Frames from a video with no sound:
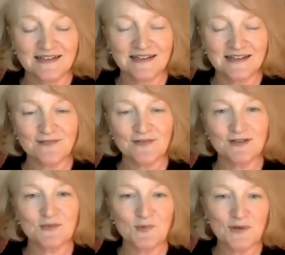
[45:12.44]
of
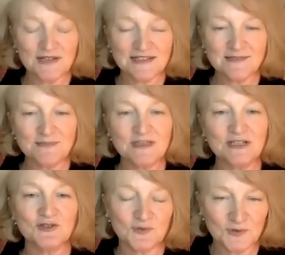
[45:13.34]
us want to be
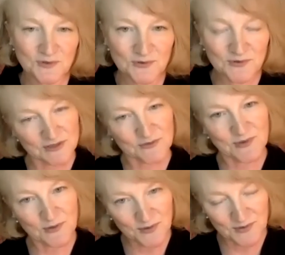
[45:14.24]
true to
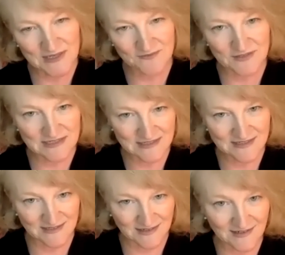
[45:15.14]
what we were given to
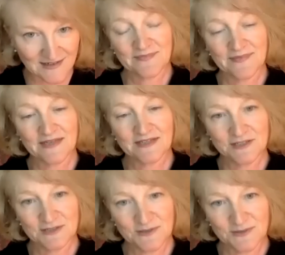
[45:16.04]
see and to
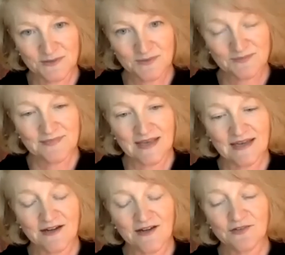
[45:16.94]
do.
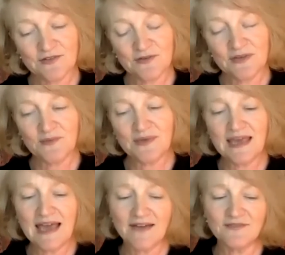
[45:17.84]
And also that we
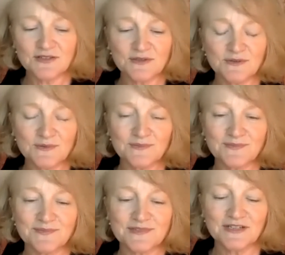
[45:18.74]
have to
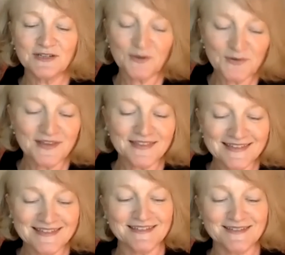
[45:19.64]
know that
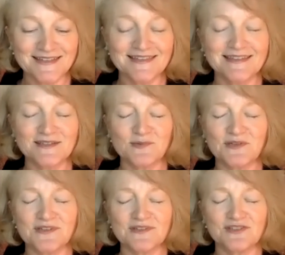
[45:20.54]
this
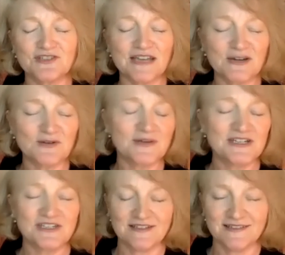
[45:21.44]
was
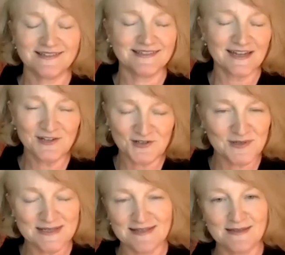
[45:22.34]
generations,
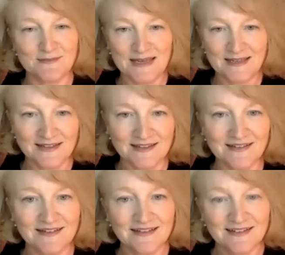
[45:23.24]
centuries in the making,
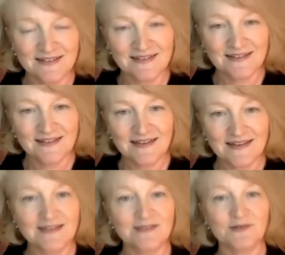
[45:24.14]

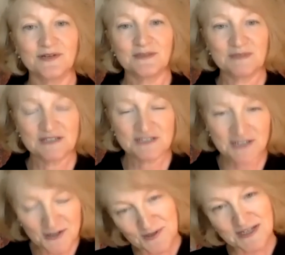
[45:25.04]
and it's going to be
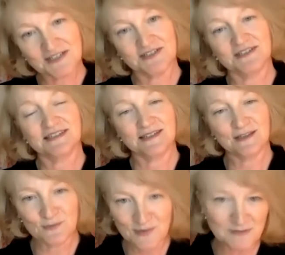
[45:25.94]
generations in
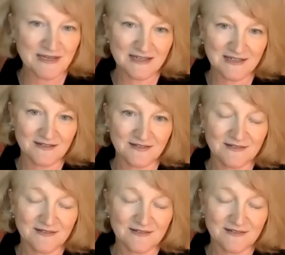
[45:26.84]
the remaking.